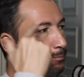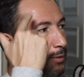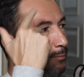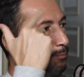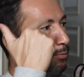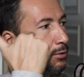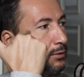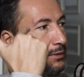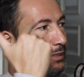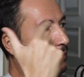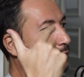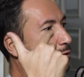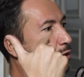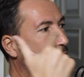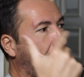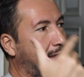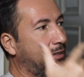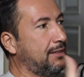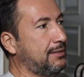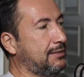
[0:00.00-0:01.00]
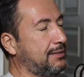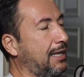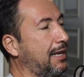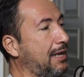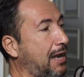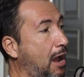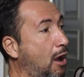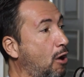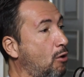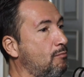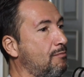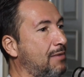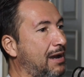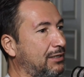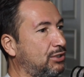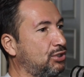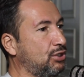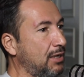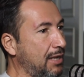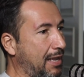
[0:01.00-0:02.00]
People, they don't understand how
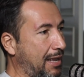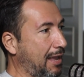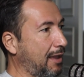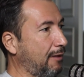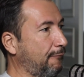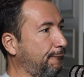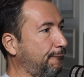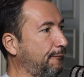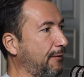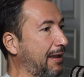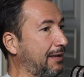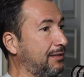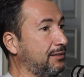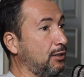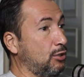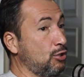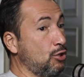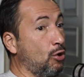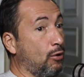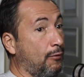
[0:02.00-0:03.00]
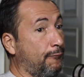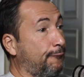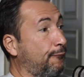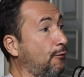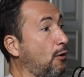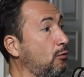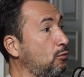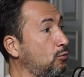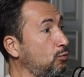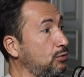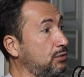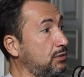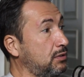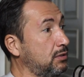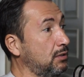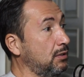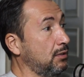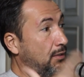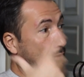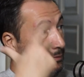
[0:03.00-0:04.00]
much affect your
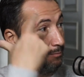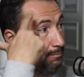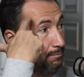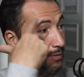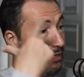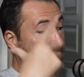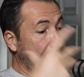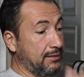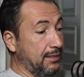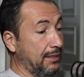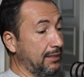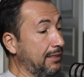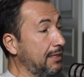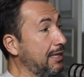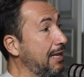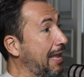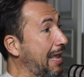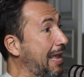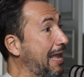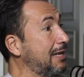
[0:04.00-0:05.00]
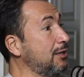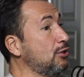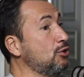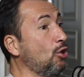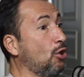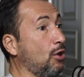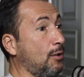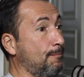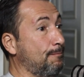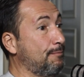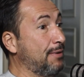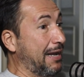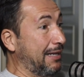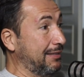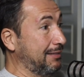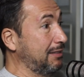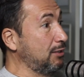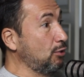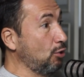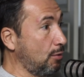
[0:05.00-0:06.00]
focus mentally and your
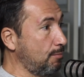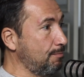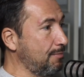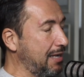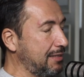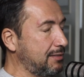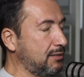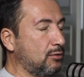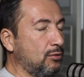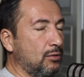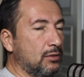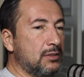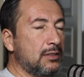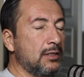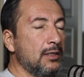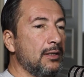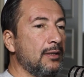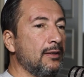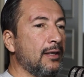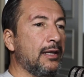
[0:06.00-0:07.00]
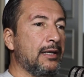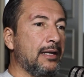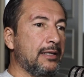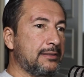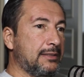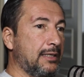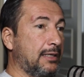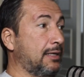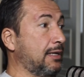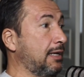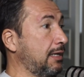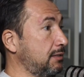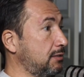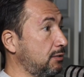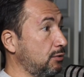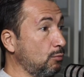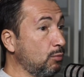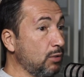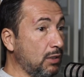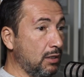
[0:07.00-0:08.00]
body, your muscles. And I say,
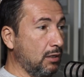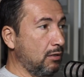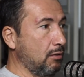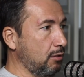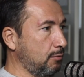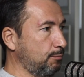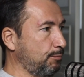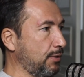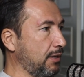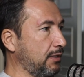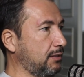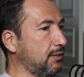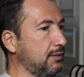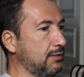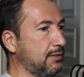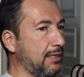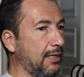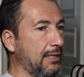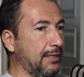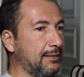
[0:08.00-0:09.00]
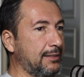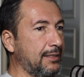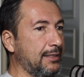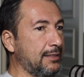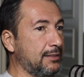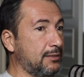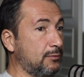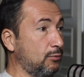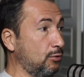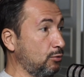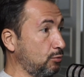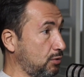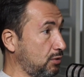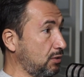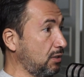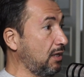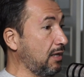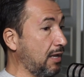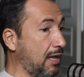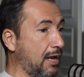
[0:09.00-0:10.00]
guys, we cannot practice like this. You
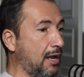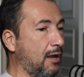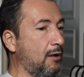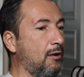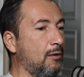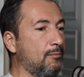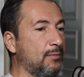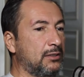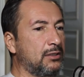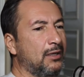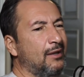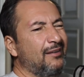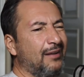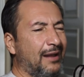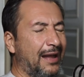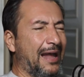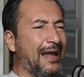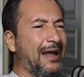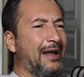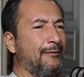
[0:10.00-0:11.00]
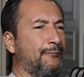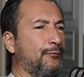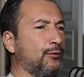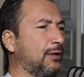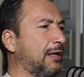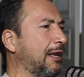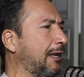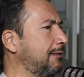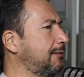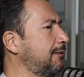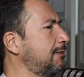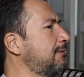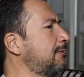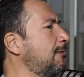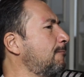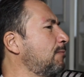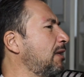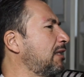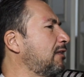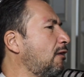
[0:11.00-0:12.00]
see how much? Forget. It's
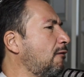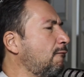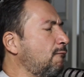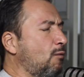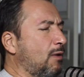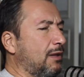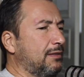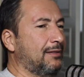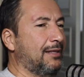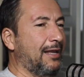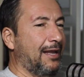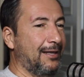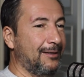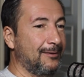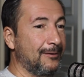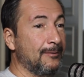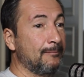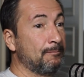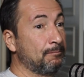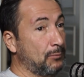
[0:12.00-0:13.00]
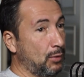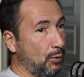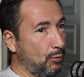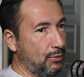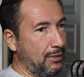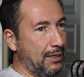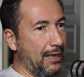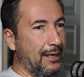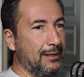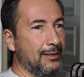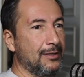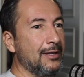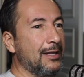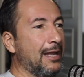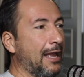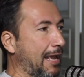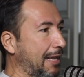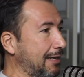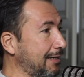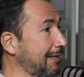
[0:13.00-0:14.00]
a matter of 1 day. Okay.
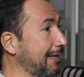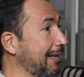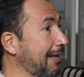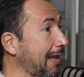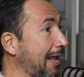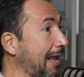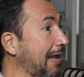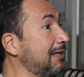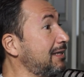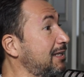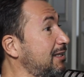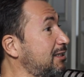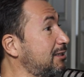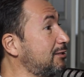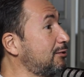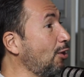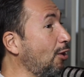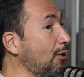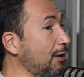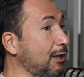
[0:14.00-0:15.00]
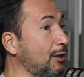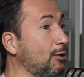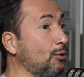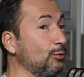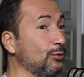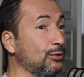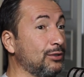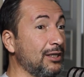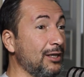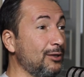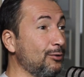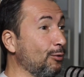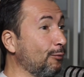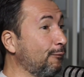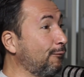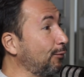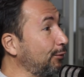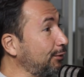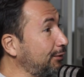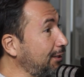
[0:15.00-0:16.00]
and the story
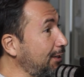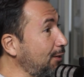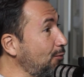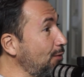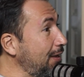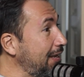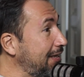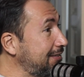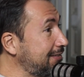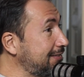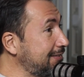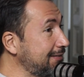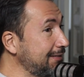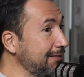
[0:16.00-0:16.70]
continued for 3 weeks.